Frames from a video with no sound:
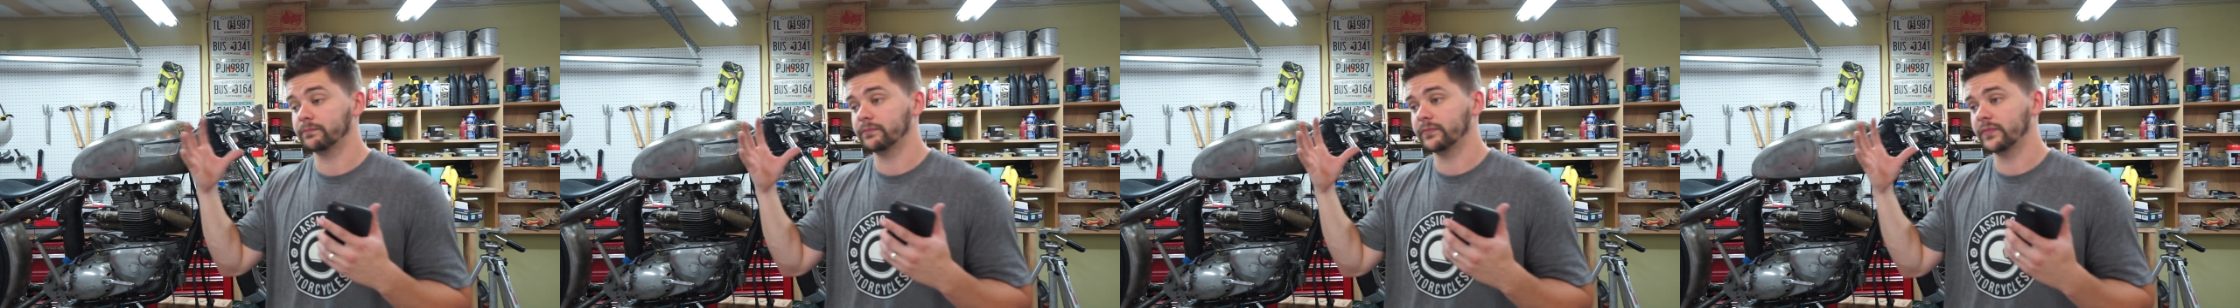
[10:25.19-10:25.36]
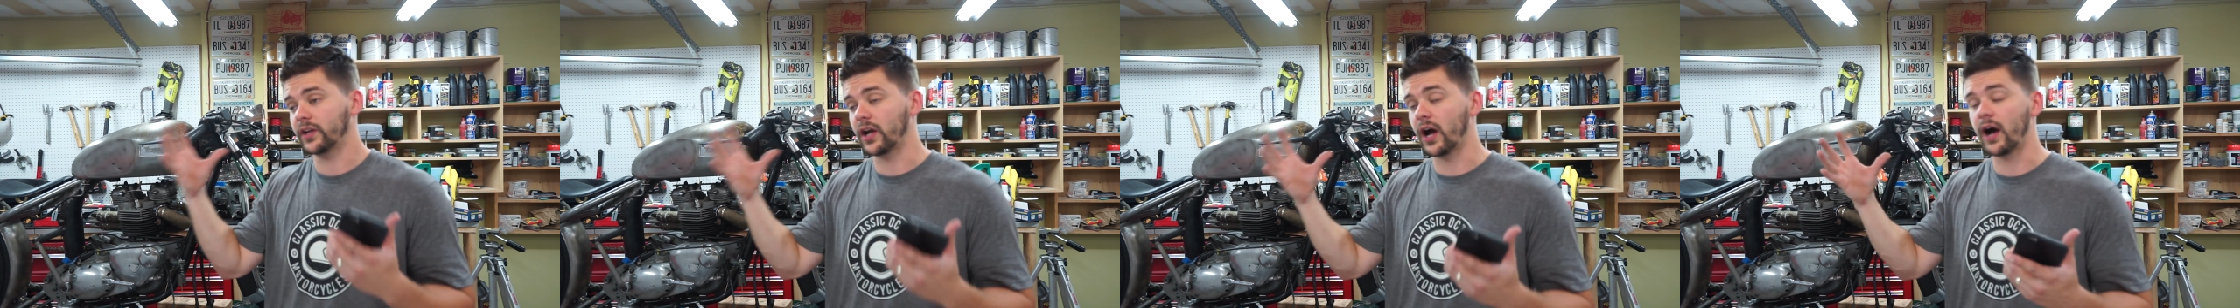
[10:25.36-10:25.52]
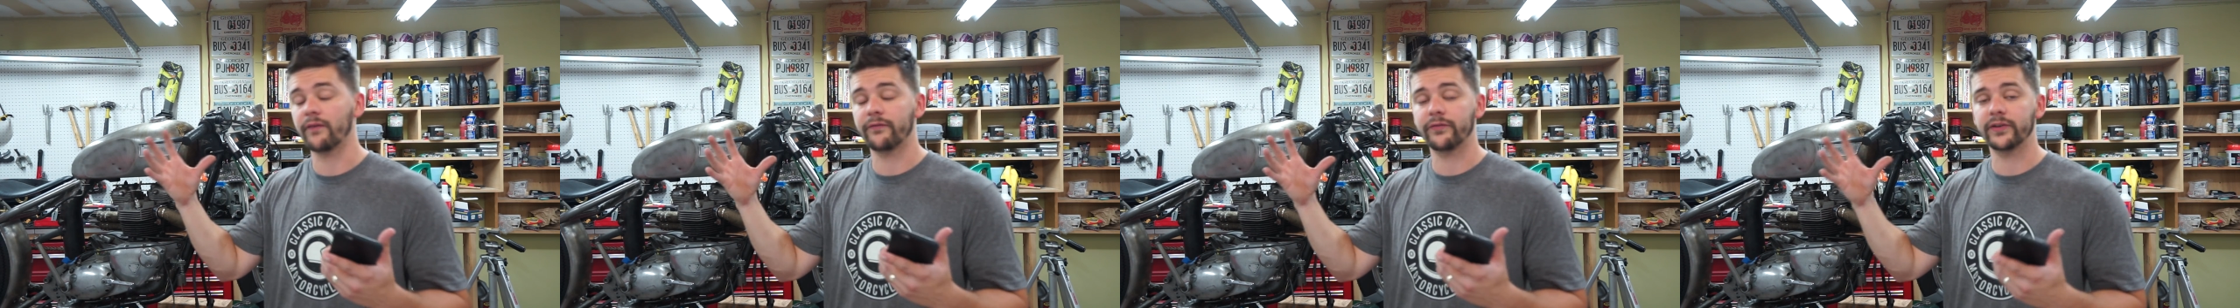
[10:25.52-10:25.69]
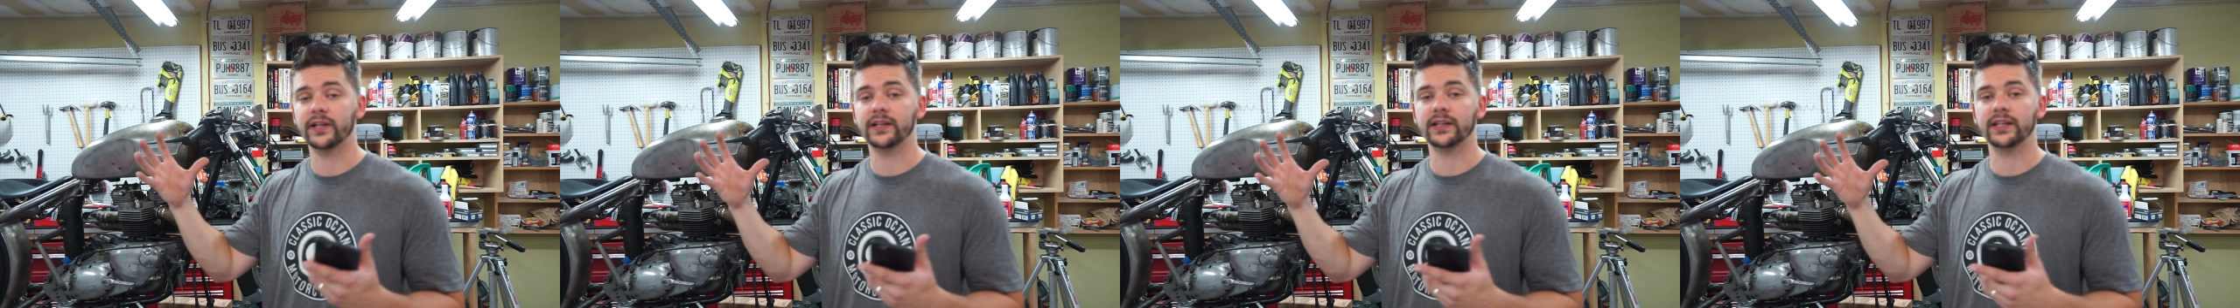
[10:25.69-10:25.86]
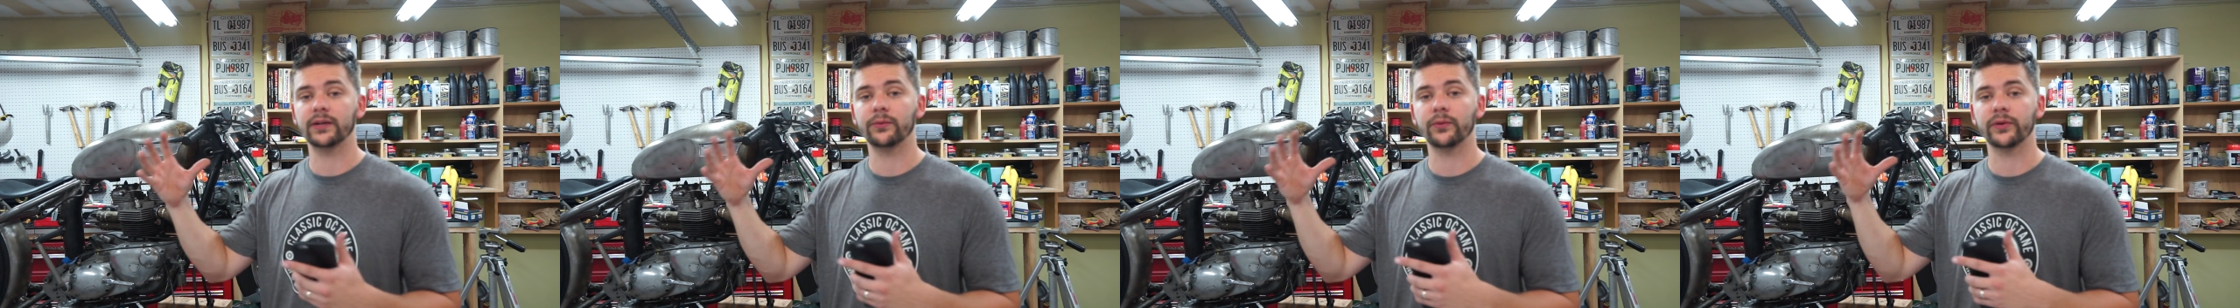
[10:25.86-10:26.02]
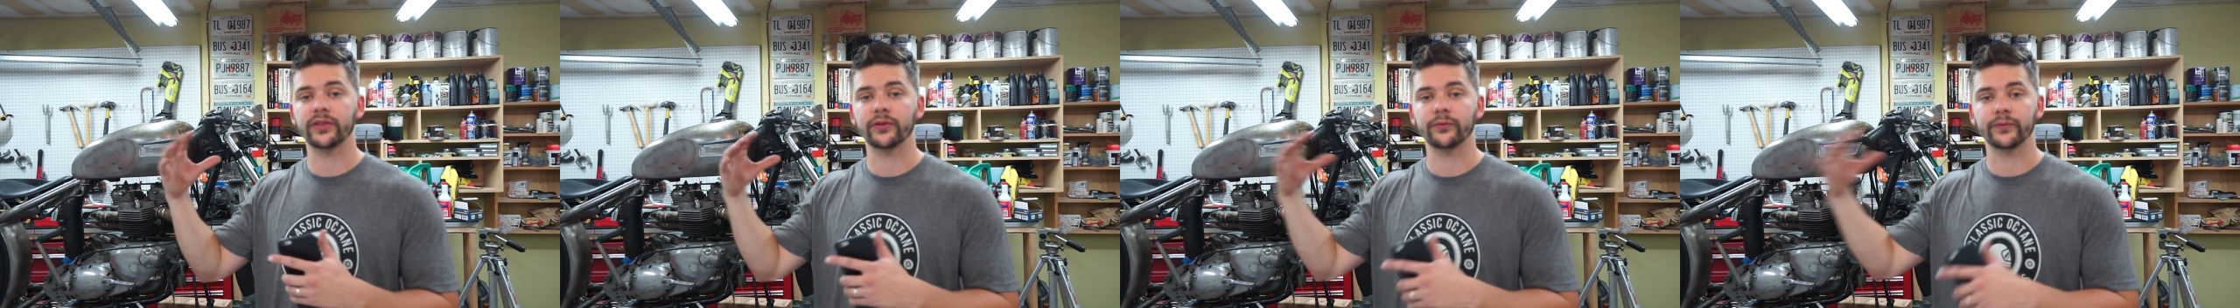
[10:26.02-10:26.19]
confidently
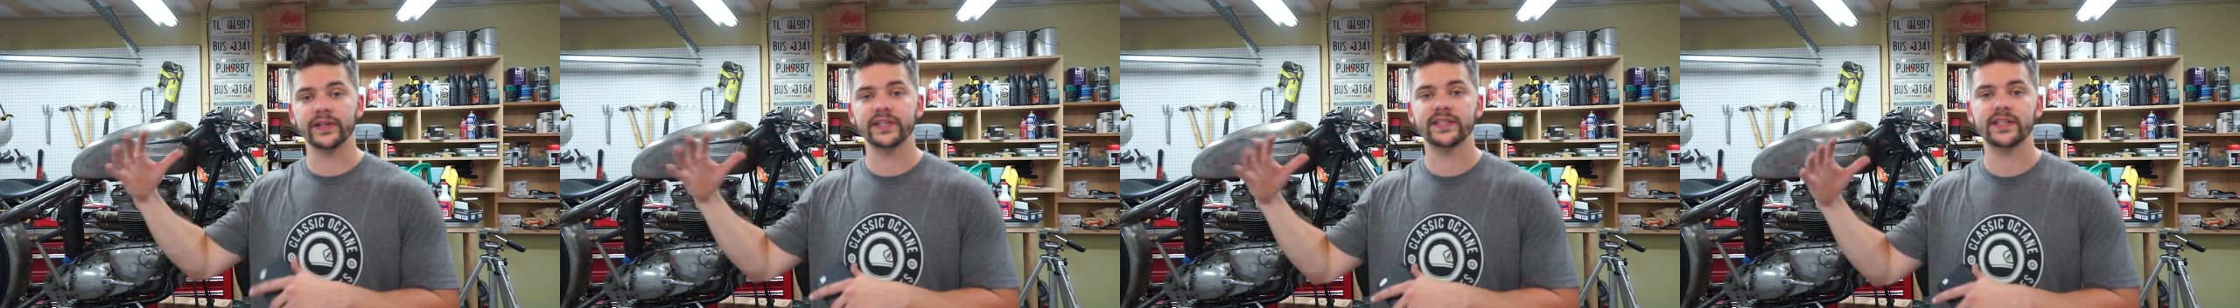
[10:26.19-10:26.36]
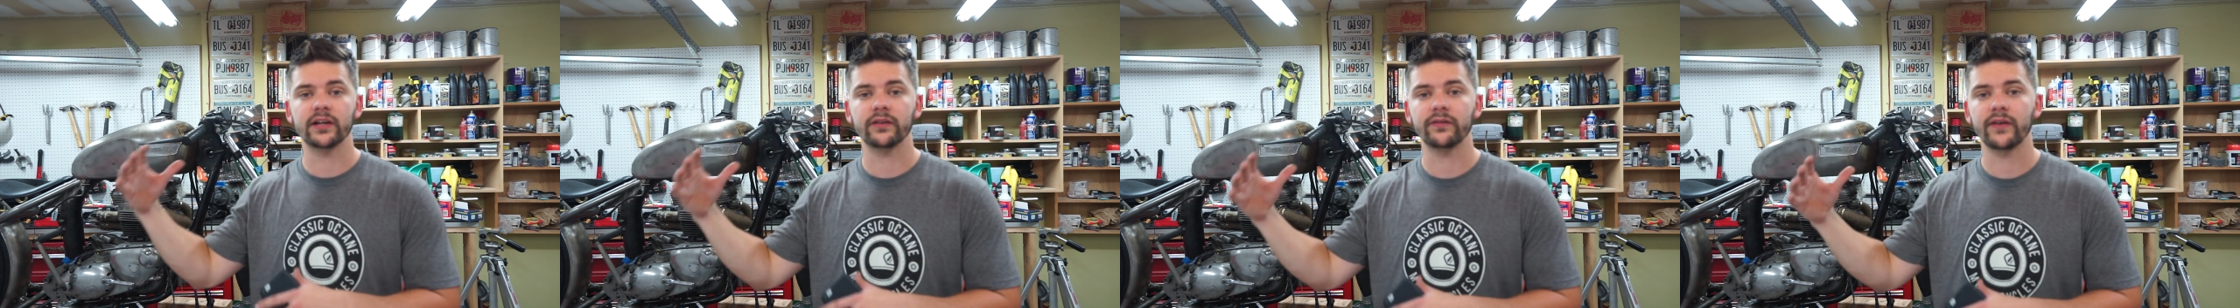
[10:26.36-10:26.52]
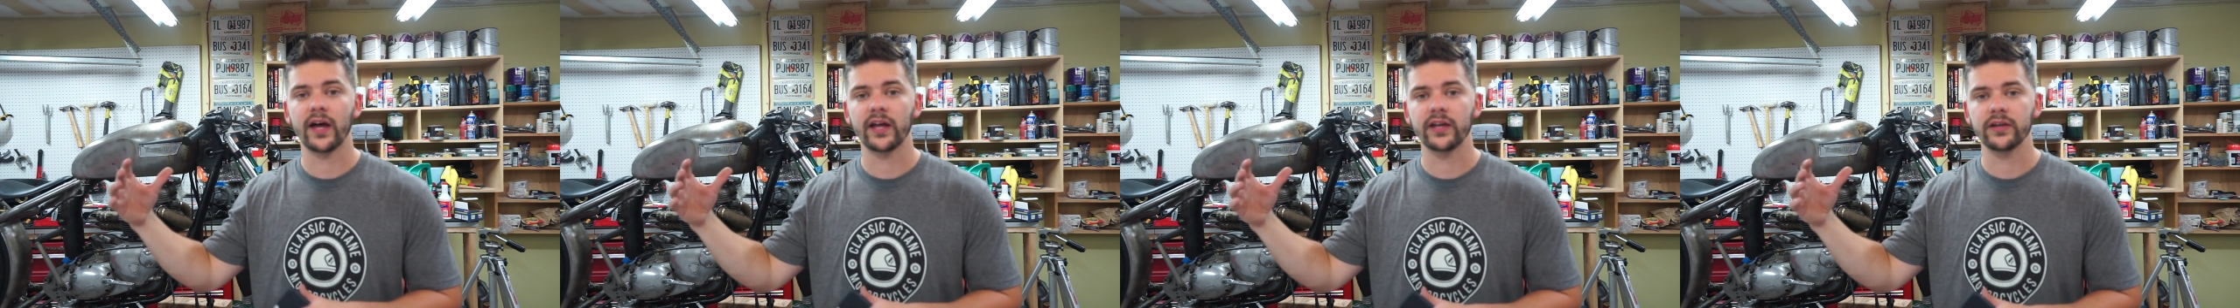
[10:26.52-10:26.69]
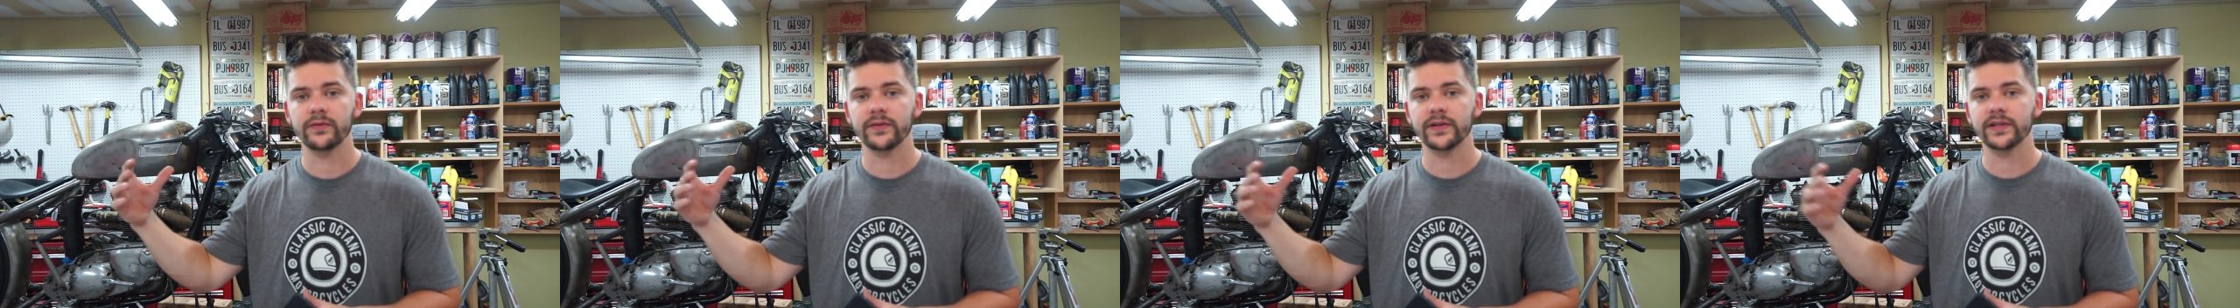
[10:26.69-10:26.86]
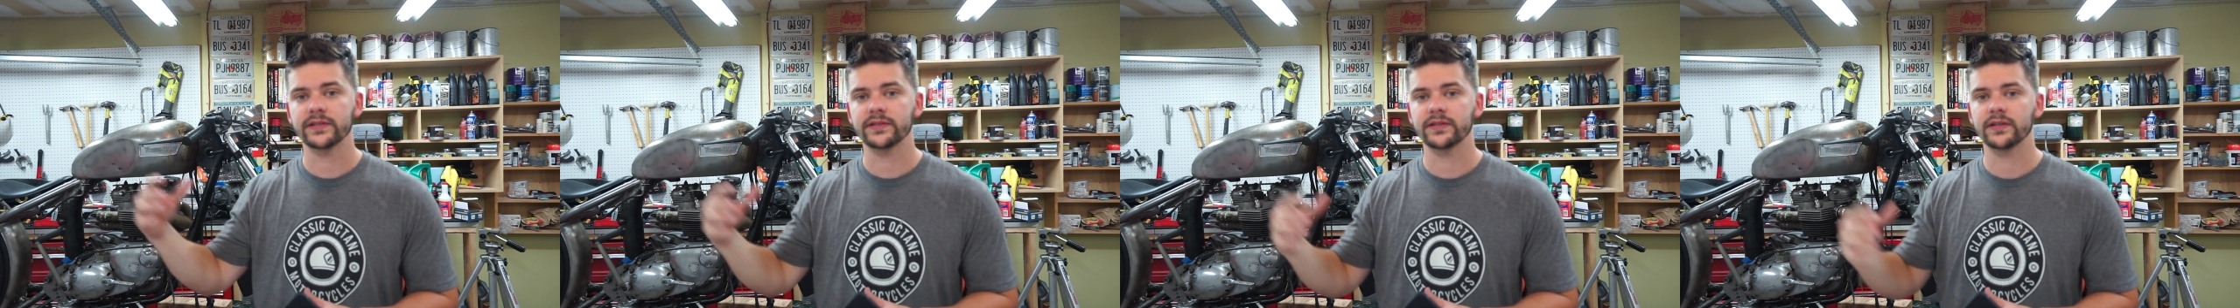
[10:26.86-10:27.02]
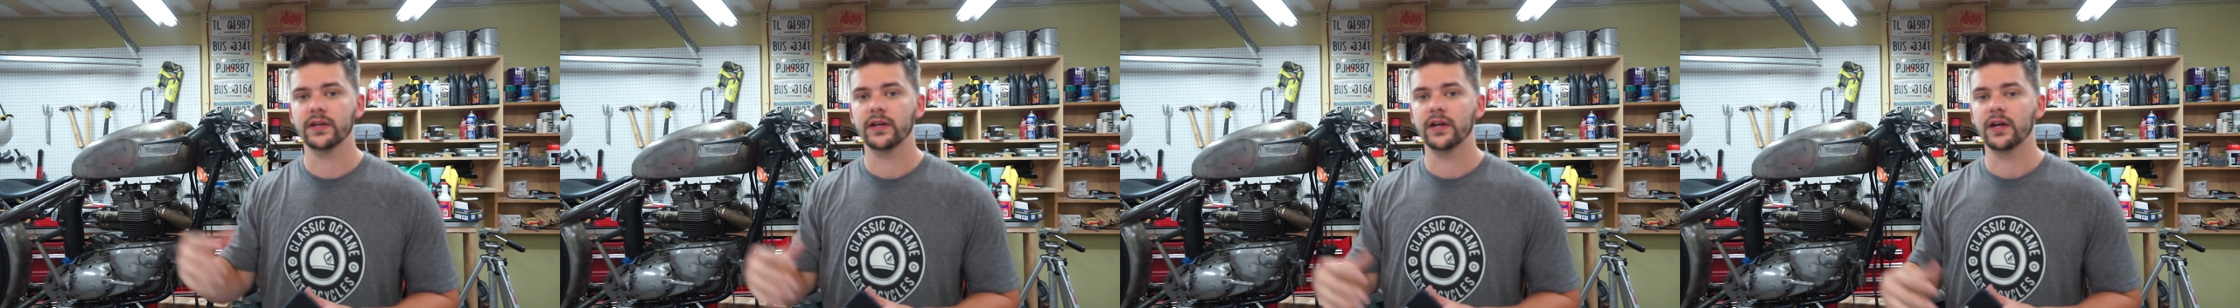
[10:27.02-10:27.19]
what the resale value
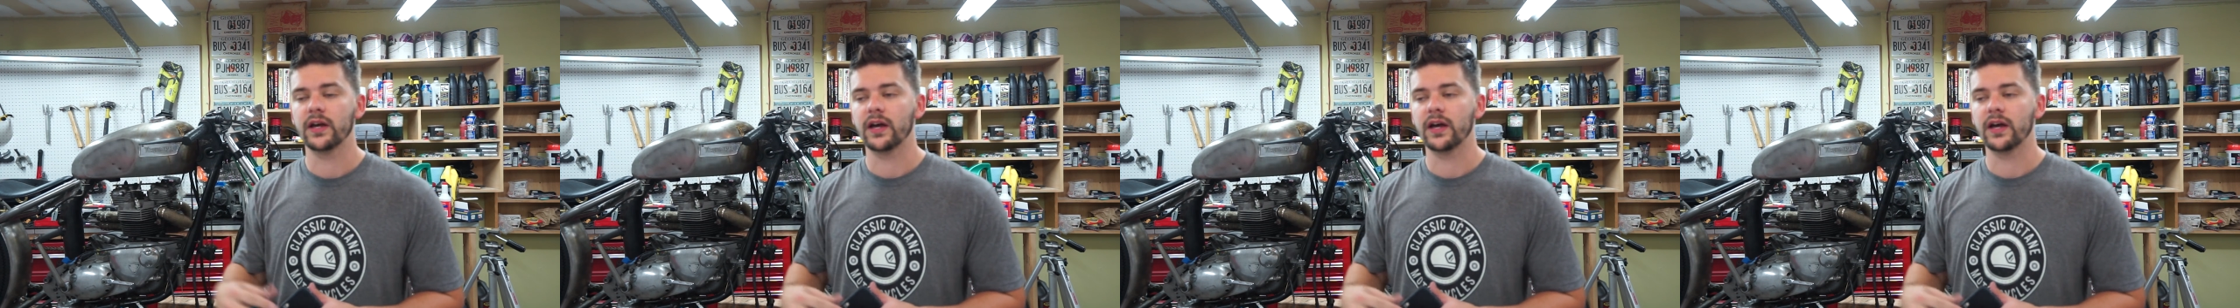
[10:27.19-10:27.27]
is.